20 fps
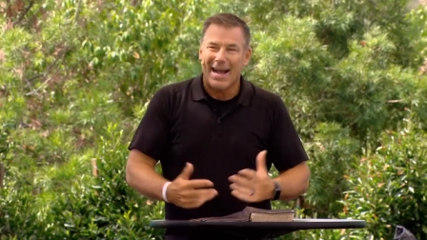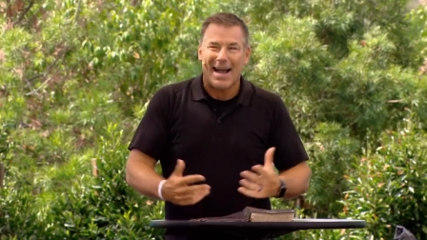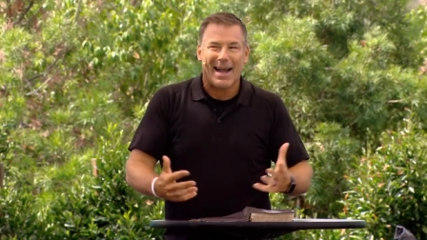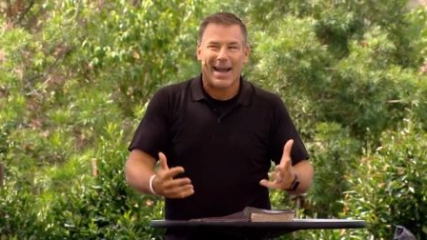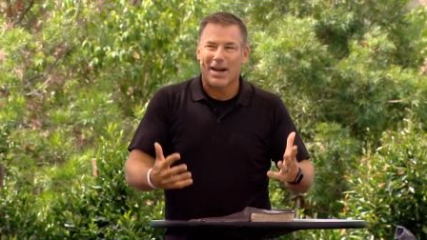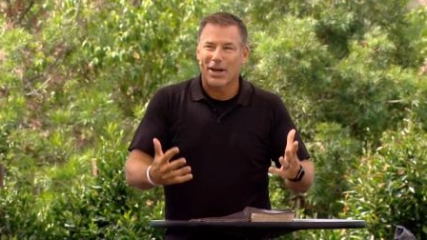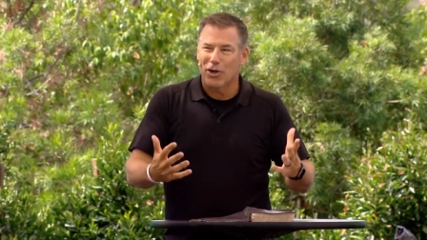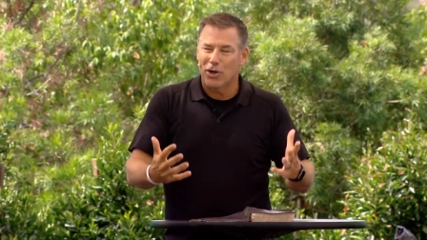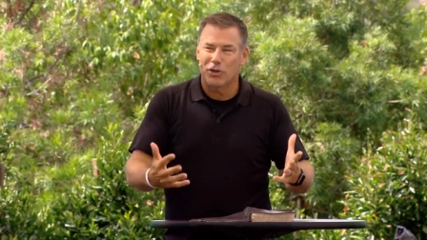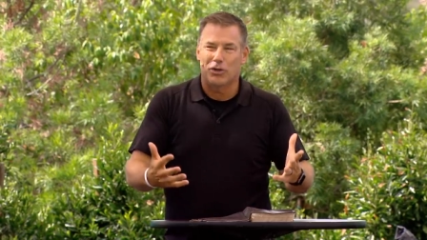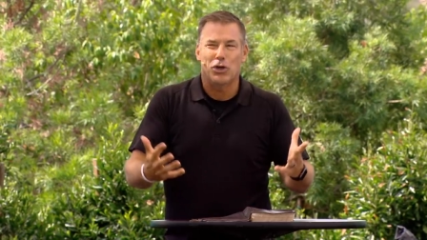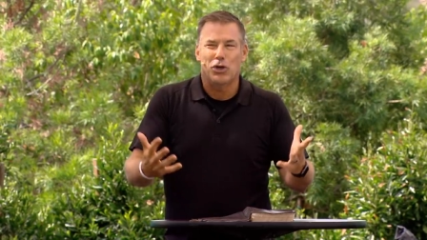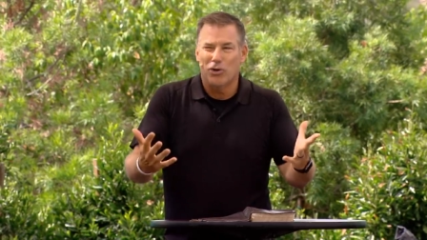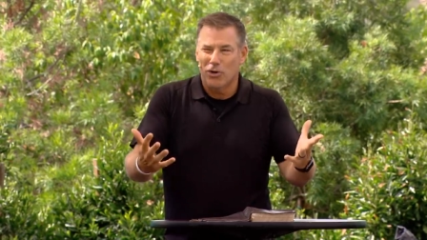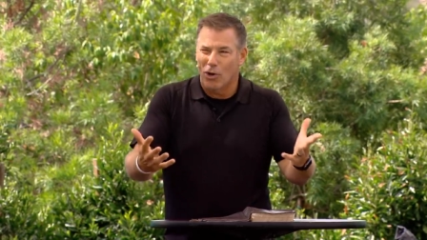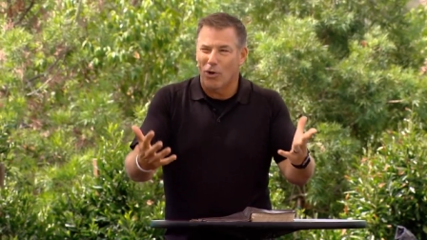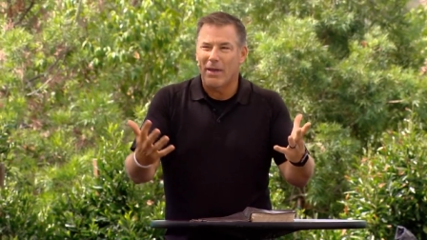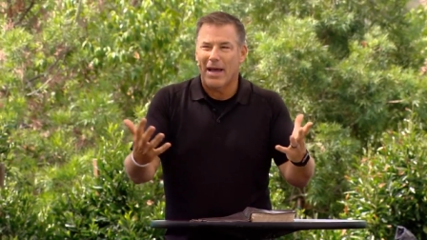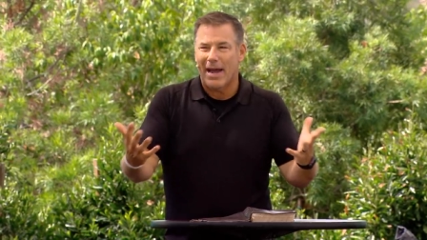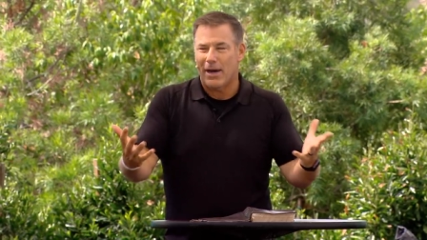I got to, do you
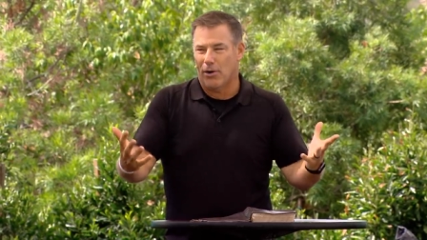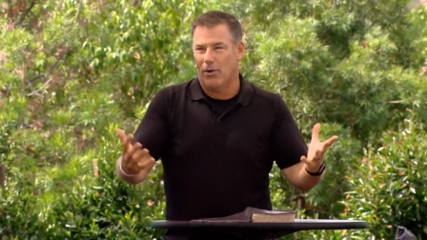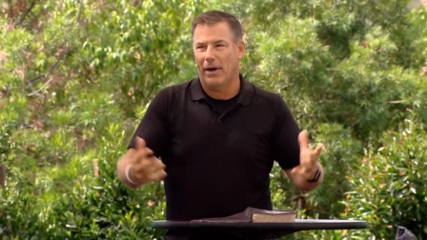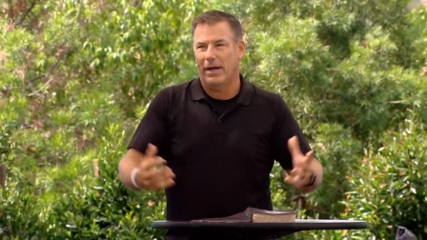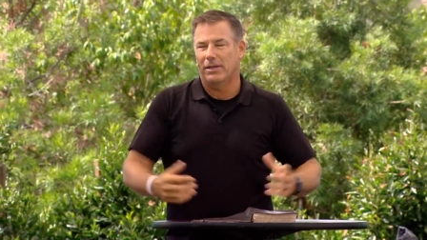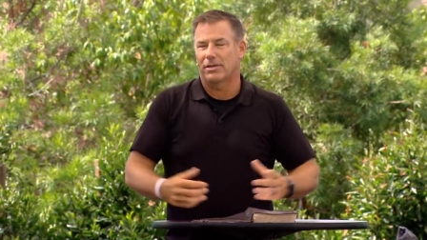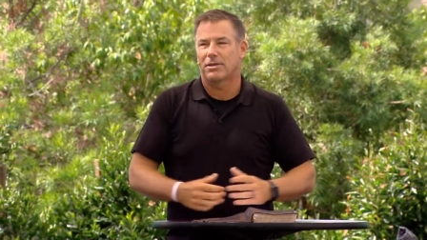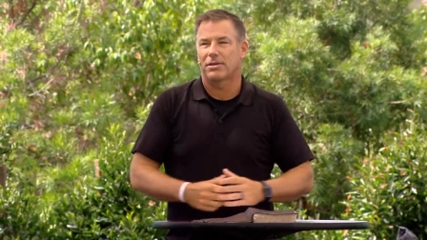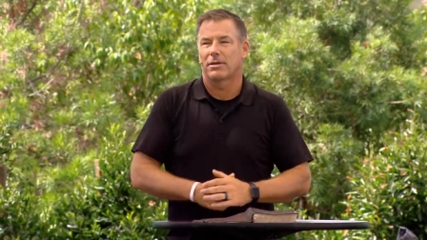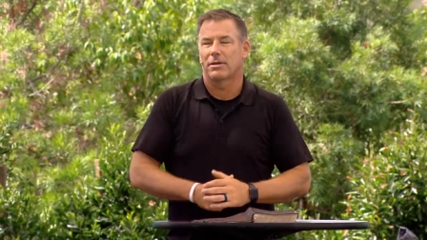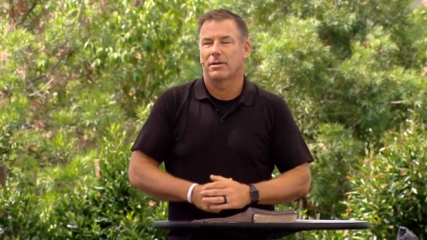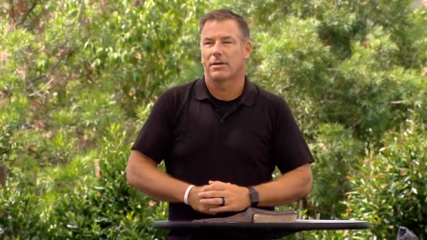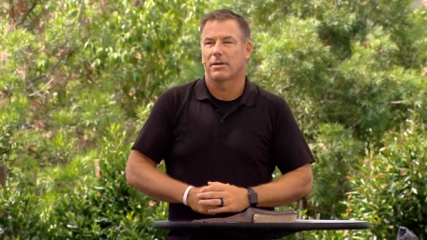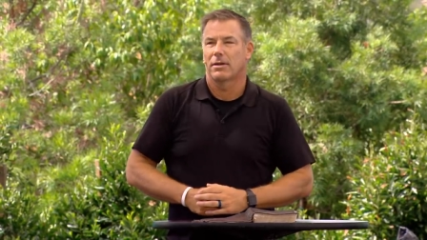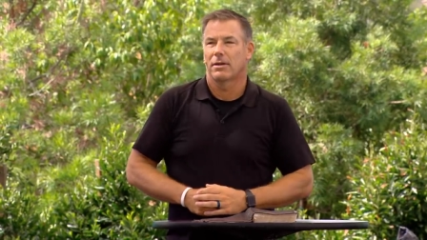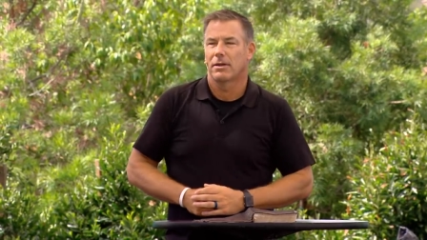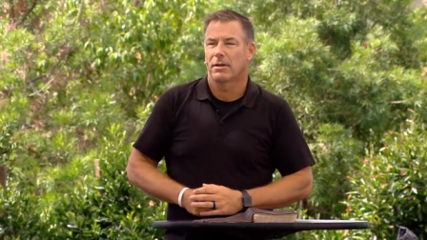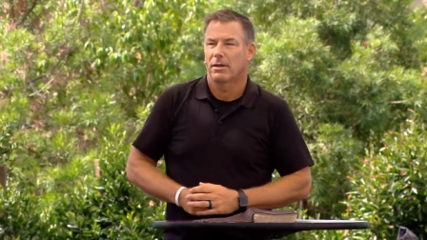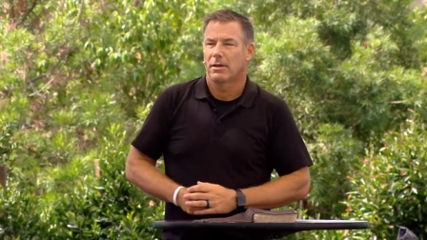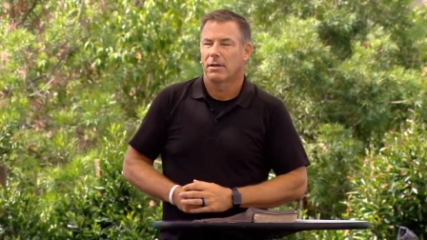know that grace?
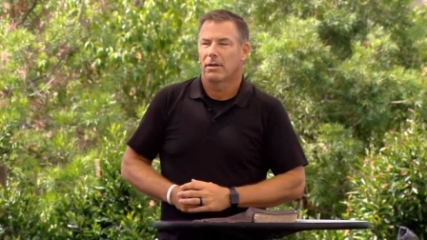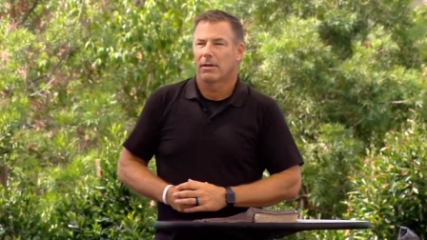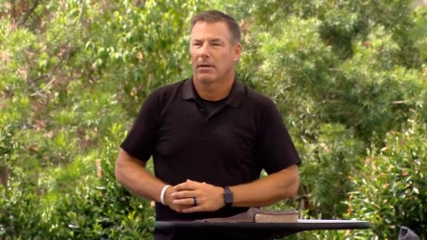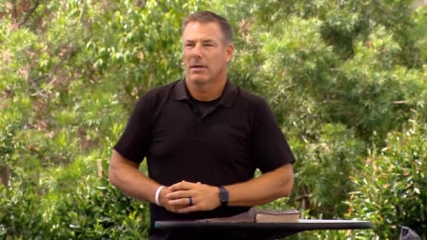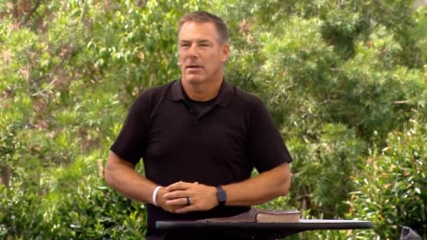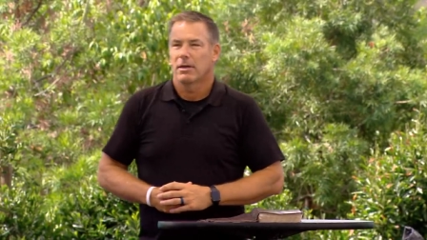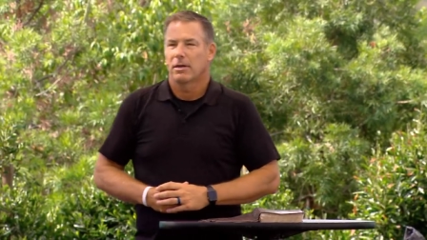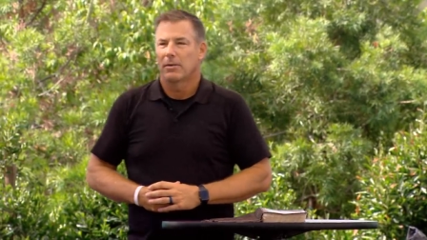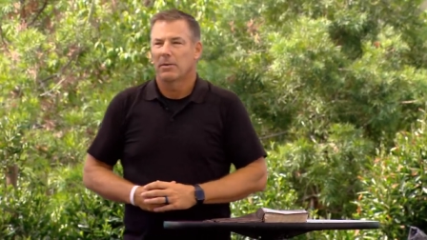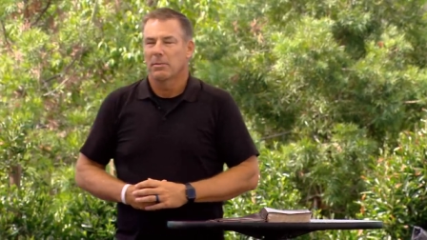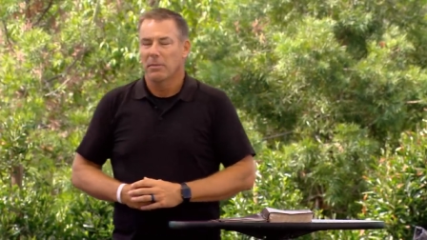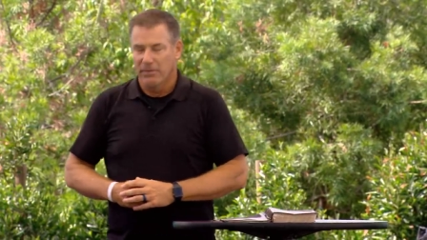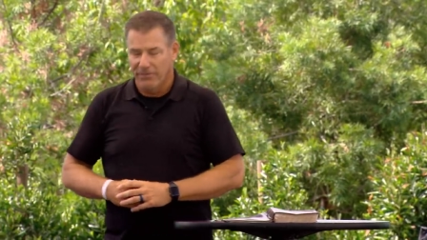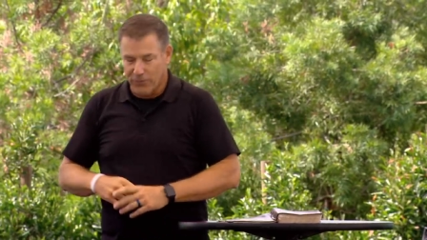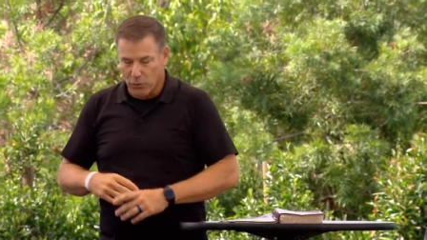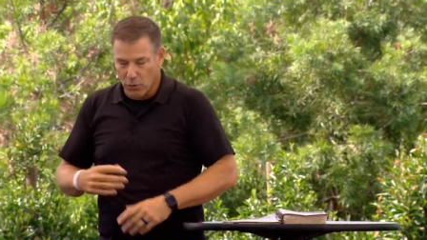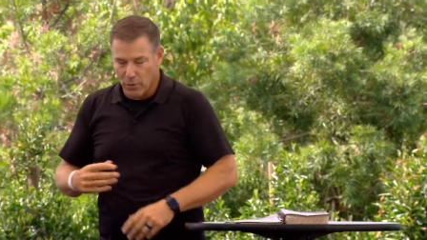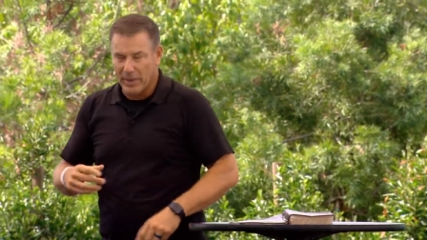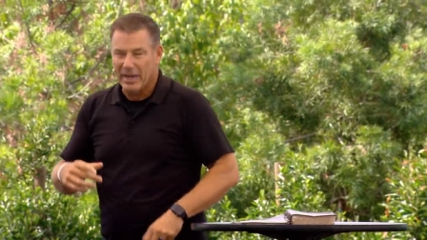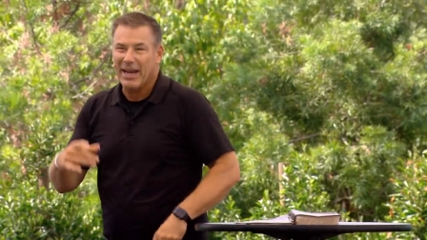
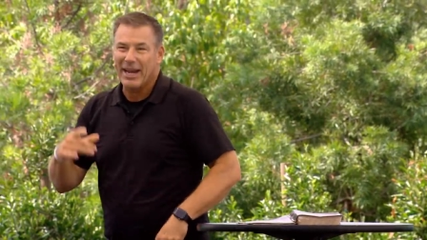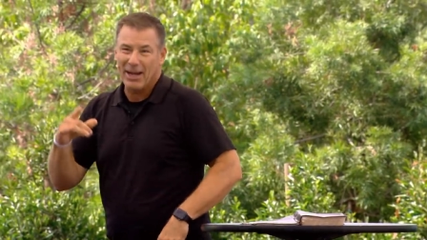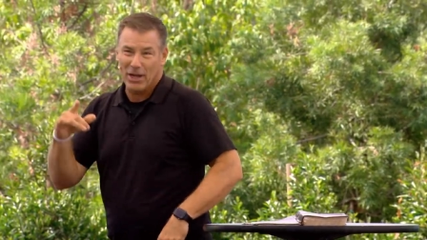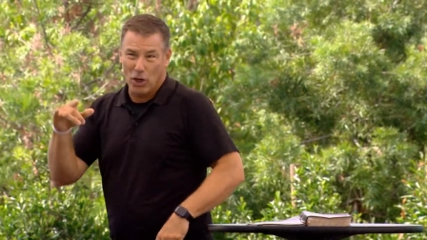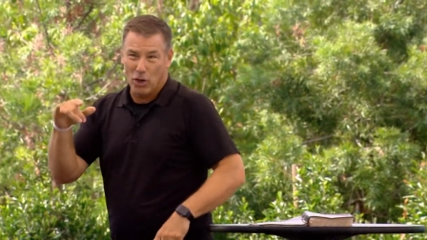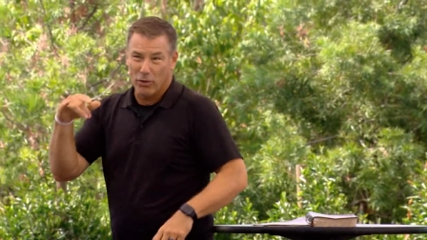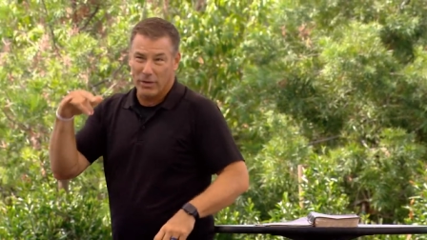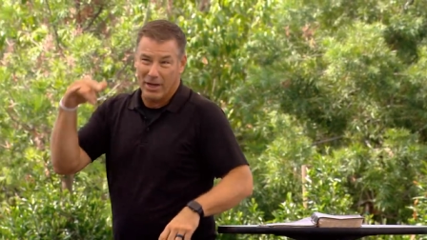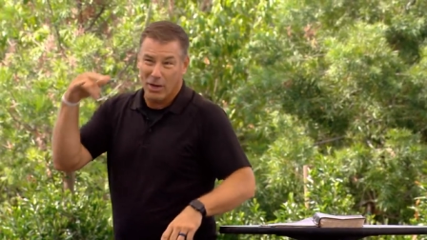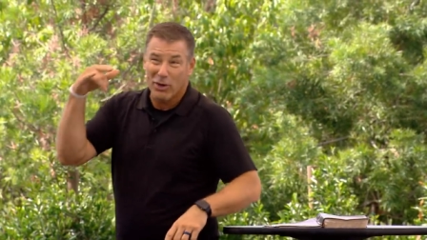Before we kind of go to that,